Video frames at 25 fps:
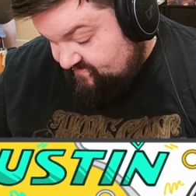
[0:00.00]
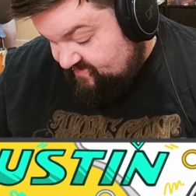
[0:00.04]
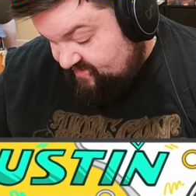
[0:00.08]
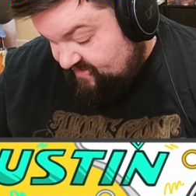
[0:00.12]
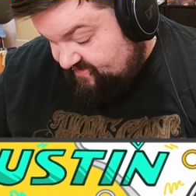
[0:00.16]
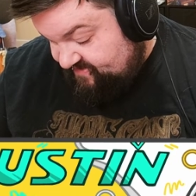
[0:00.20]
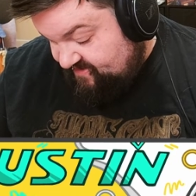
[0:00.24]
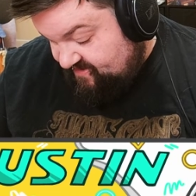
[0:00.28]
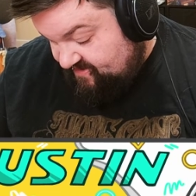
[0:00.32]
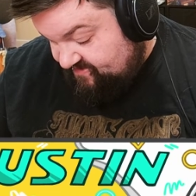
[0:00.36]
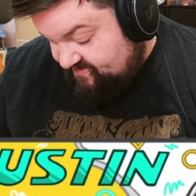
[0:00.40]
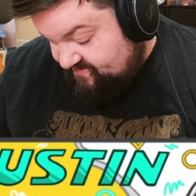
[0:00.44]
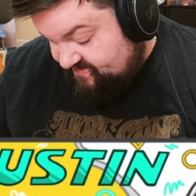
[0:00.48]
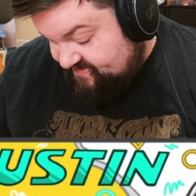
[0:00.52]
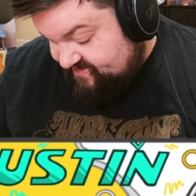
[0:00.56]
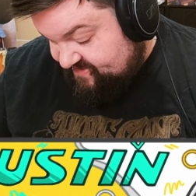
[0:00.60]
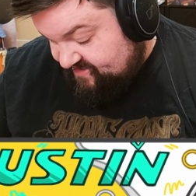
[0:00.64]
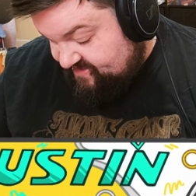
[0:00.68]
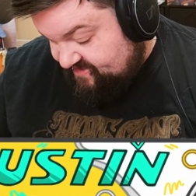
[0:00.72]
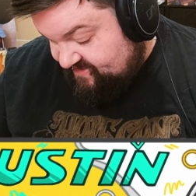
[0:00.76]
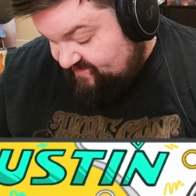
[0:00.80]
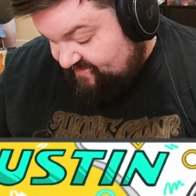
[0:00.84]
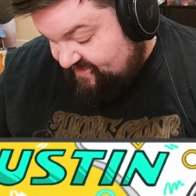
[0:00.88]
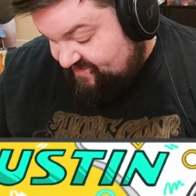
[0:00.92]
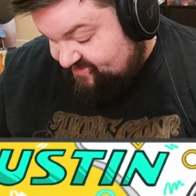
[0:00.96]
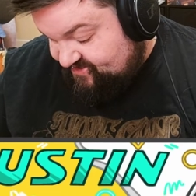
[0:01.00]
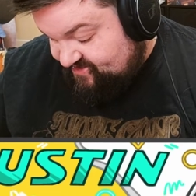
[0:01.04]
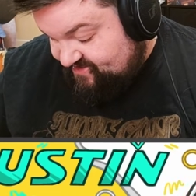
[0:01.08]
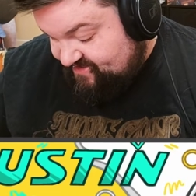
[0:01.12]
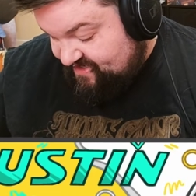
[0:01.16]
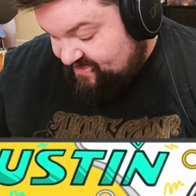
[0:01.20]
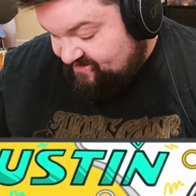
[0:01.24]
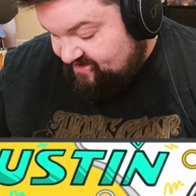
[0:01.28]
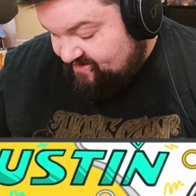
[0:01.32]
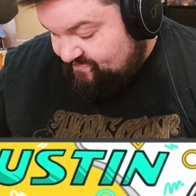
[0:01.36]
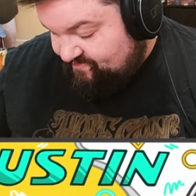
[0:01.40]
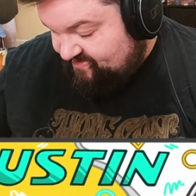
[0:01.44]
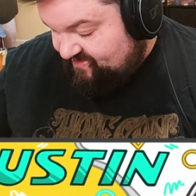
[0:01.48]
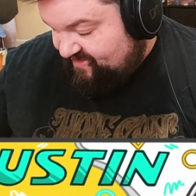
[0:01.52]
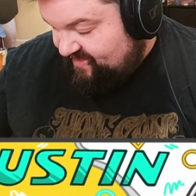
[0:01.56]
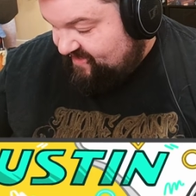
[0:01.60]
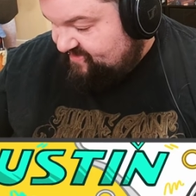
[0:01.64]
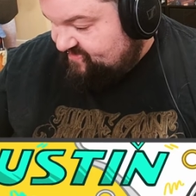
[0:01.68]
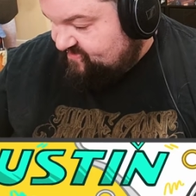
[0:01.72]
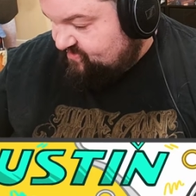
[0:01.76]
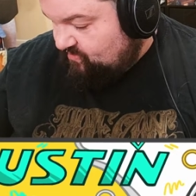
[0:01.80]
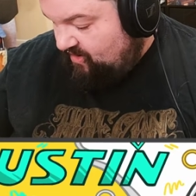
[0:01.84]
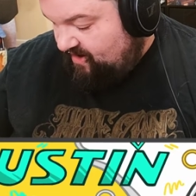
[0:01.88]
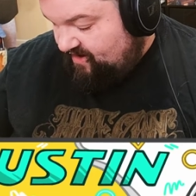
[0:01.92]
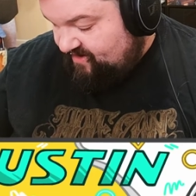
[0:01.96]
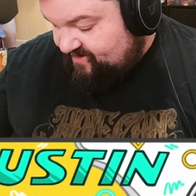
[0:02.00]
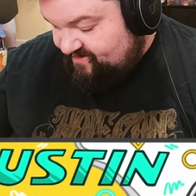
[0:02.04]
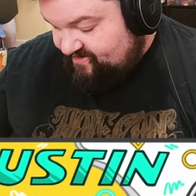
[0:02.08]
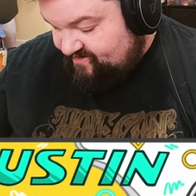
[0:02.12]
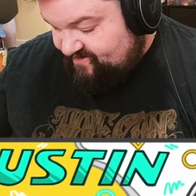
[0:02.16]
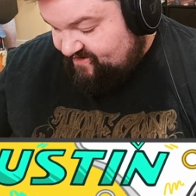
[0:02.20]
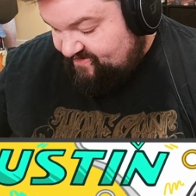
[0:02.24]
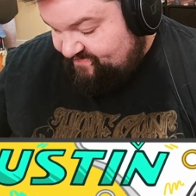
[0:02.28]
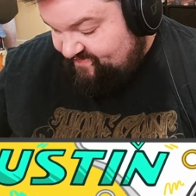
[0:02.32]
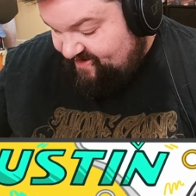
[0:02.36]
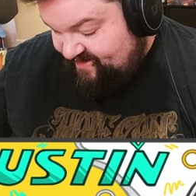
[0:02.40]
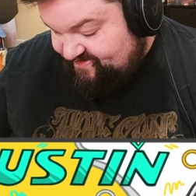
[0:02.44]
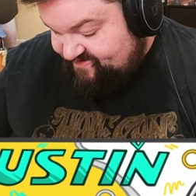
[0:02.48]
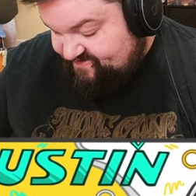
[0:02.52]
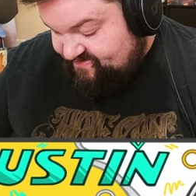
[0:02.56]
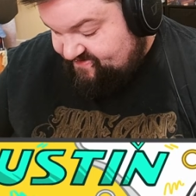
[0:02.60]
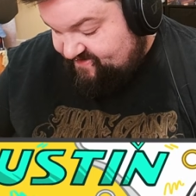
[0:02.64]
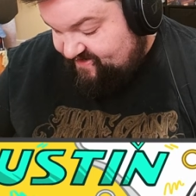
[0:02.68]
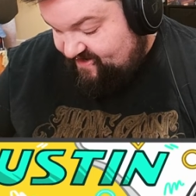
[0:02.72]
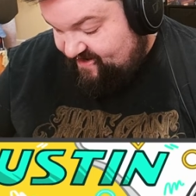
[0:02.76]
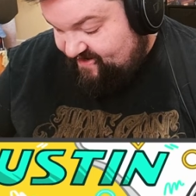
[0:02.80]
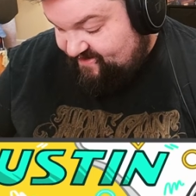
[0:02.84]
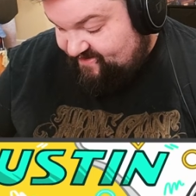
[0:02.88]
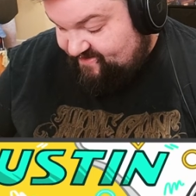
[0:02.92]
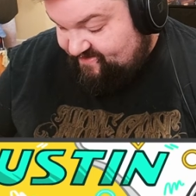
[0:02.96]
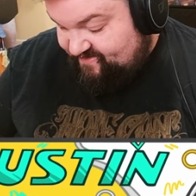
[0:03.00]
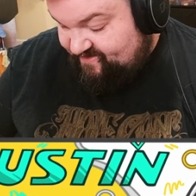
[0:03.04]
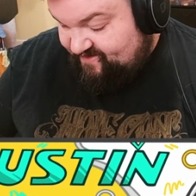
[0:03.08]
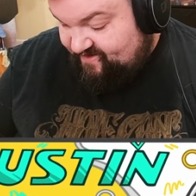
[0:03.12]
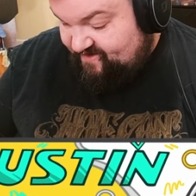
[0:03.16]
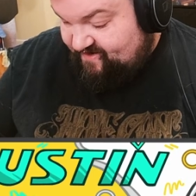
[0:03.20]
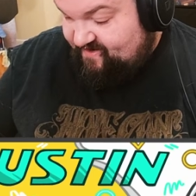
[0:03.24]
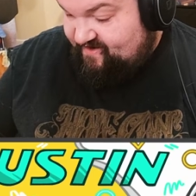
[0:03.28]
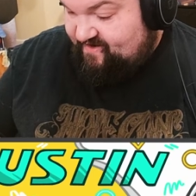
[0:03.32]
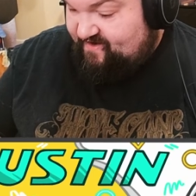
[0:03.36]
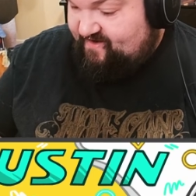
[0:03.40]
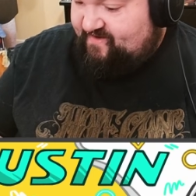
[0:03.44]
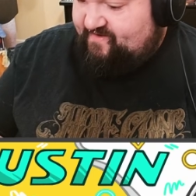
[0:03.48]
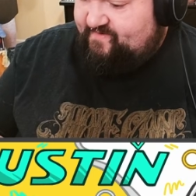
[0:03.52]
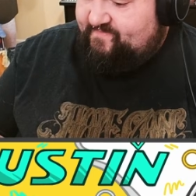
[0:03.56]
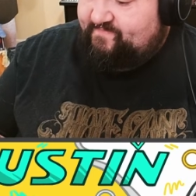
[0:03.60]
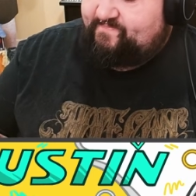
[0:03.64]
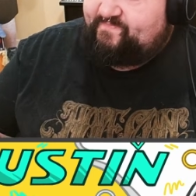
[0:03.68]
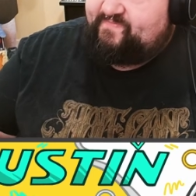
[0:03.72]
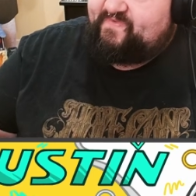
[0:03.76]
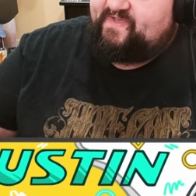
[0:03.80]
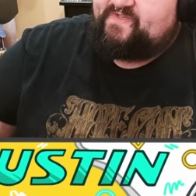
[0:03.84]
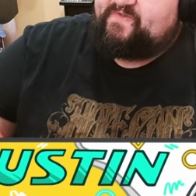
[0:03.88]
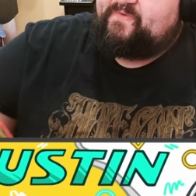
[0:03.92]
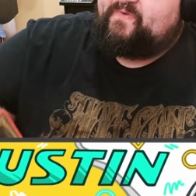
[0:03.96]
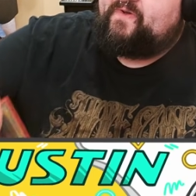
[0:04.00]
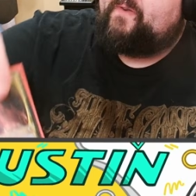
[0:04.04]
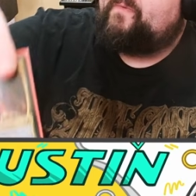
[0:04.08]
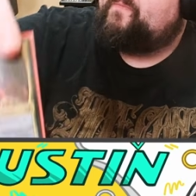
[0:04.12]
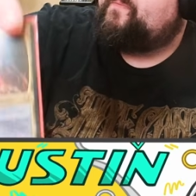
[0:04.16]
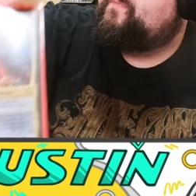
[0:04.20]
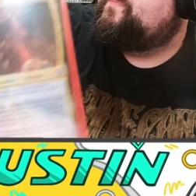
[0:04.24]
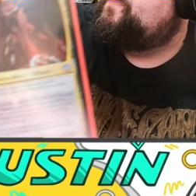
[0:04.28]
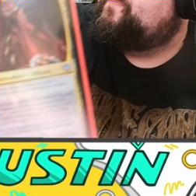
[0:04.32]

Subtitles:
And the other is the Legendary Planeswalker commander deck, this one.